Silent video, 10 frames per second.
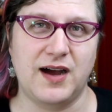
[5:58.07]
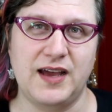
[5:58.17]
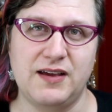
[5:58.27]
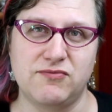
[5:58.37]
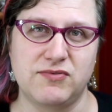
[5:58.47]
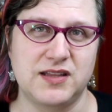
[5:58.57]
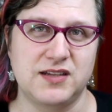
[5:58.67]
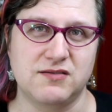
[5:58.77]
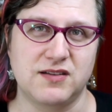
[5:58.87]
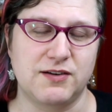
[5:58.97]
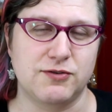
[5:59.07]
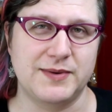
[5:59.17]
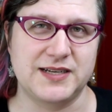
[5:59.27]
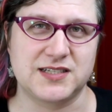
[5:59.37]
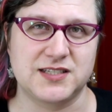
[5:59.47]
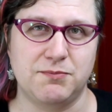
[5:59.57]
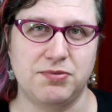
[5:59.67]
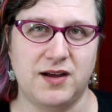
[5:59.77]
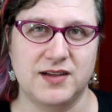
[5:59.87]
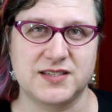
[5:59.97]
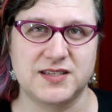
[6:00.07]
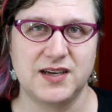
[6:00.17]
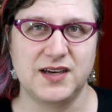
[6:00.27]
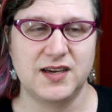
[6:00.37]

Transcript: I really don't like romantic subplots.